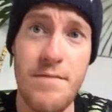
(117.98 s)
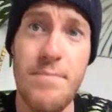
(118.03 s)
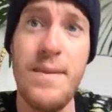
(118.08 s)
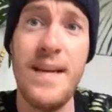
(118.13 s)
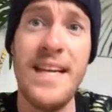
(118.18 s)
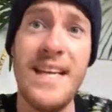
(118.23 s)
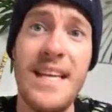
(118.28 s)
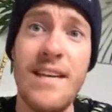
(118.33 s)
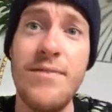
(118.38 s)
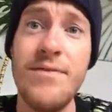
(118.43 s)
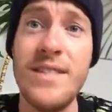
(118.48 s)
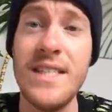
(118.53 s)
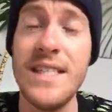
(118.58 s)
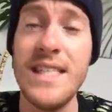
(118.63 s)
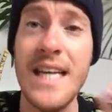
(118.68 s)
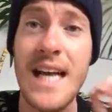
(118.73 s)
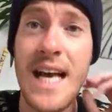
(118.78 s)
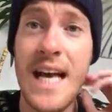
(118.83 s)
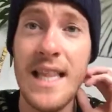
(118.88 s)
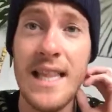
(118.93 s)
been
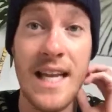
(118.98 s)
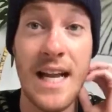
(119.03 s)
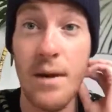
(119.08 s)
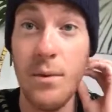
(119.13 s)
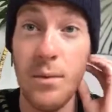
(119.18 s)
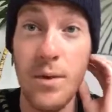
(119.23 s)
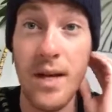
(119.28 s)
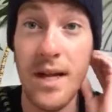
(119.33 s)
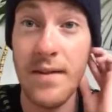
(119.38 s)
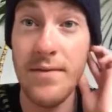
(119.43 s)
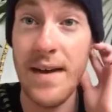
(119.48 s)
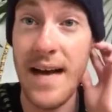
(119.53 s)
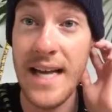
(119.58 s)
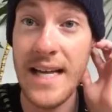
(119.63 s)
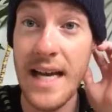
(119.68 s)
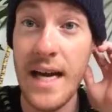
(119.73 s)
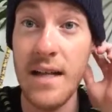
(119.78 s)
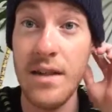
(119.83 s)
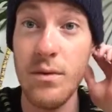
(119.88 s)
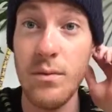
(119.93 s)
gifted that I wouldn't have
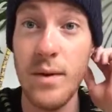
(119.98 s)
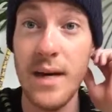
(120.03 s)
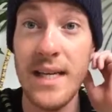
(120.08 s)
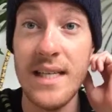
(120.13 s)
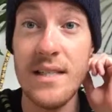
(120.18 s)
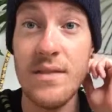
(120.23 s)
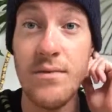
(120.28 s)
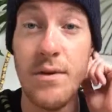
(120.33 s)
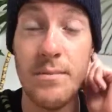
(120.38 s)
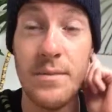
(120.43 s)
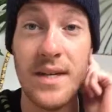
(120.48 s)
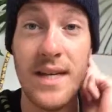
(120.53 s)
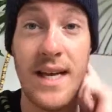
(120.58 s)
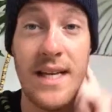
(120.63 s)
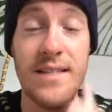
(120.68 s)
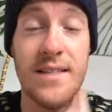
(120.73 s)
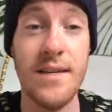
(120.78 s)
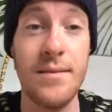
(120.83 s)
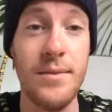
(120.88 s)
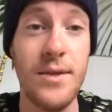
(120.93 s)
had otherwise from the
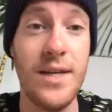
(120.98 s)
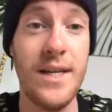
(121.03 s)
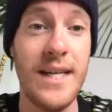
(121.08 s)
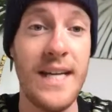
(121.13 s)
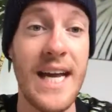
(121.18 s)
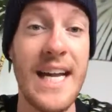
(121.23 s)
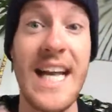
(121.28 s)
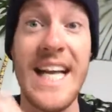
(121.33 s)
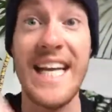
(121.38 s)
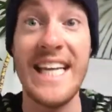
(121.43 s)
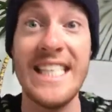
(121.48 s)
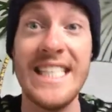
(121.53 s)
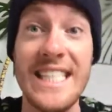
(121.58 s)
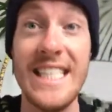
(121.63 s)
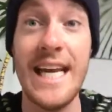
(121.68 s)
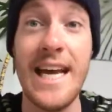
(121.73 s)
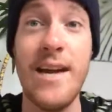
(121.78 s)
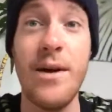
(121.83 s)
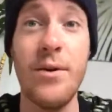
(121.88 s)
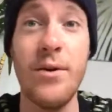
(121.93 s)
YAS community, and I can
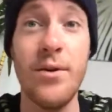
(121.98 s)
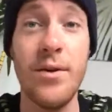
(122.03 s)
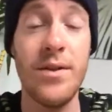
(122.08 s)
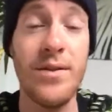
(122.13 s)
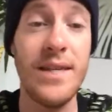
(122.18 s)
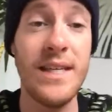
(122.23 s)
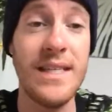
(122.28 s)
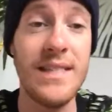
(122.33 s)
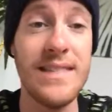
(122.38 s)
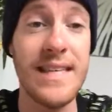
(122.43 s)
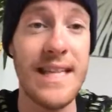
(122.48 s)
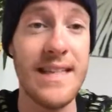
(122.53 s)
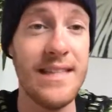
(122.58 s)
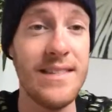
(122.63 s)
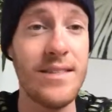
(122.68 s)
share all of these at